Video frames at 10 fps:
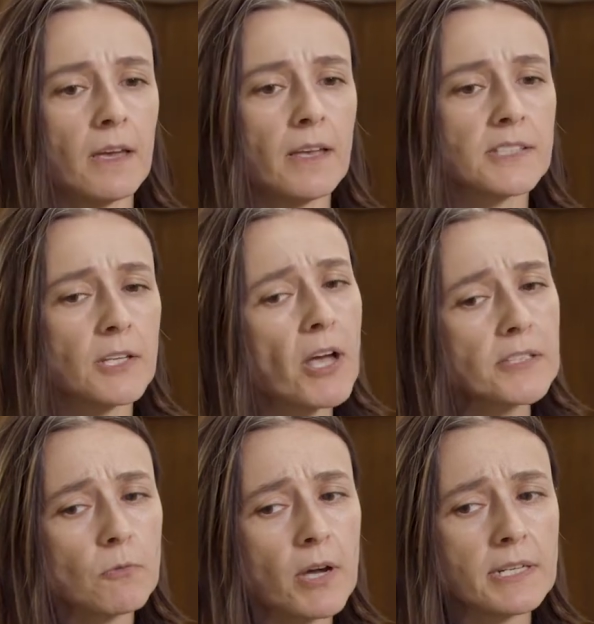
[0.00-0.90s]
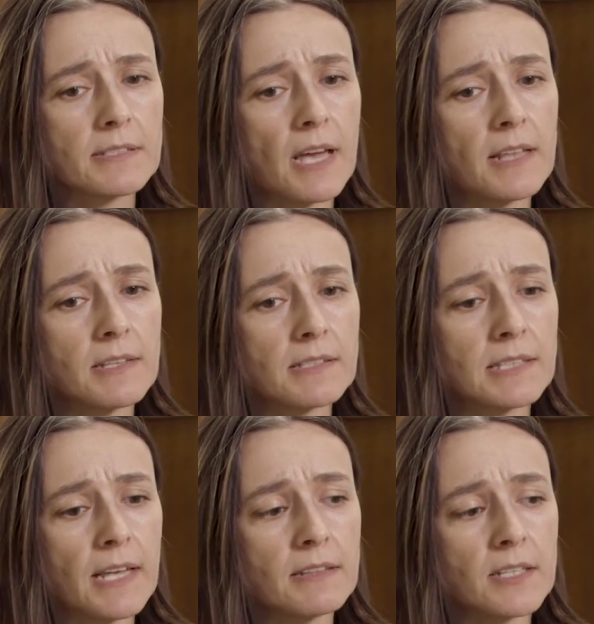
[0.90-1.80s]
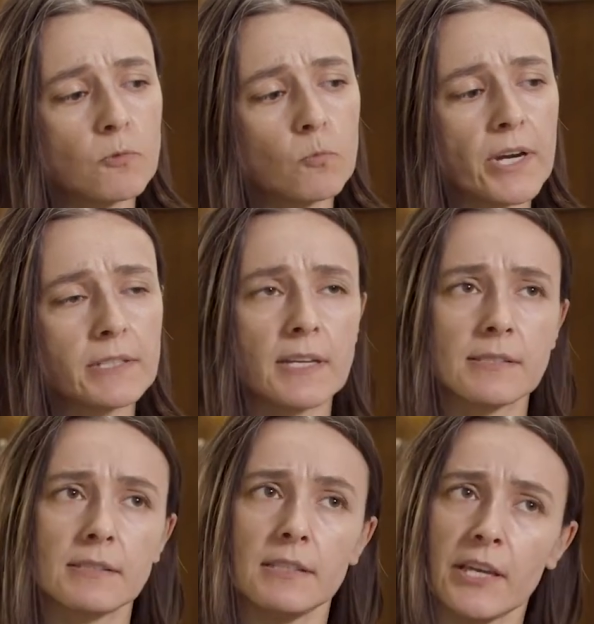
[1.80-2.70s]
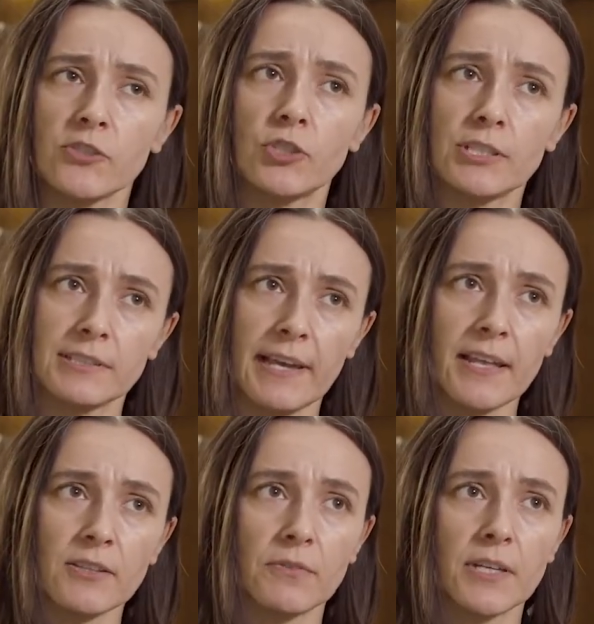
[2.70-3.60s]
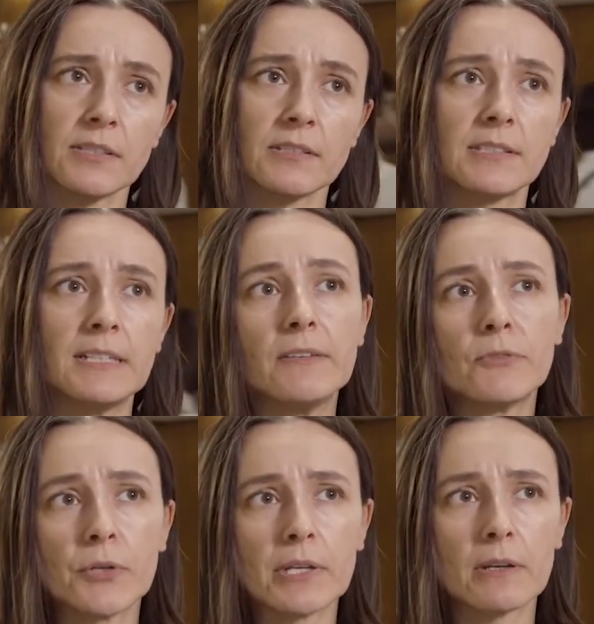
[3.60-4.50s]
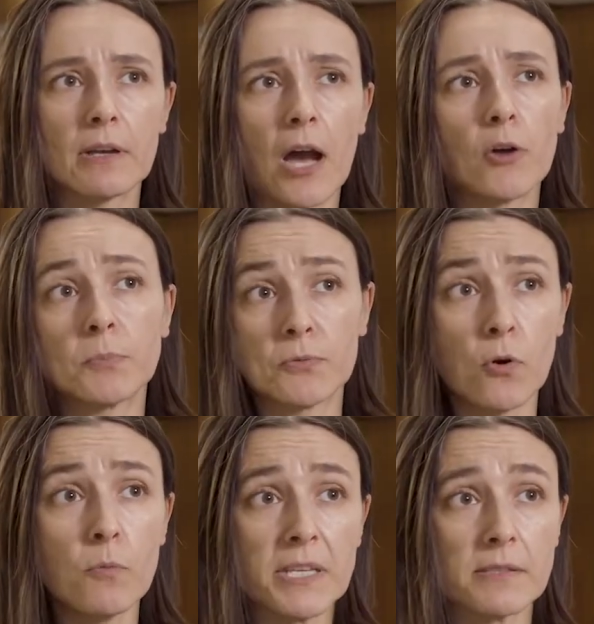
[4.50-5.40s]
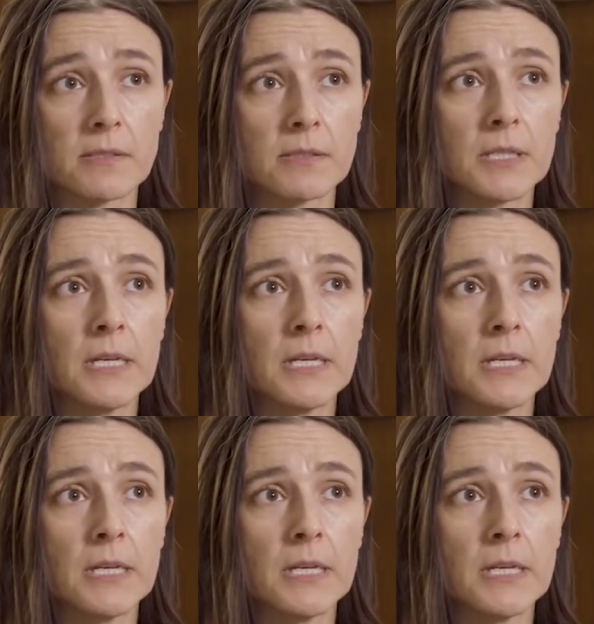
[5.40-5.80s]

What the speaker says: And the other one is understanding where does ESG stand versus delivering outperformance.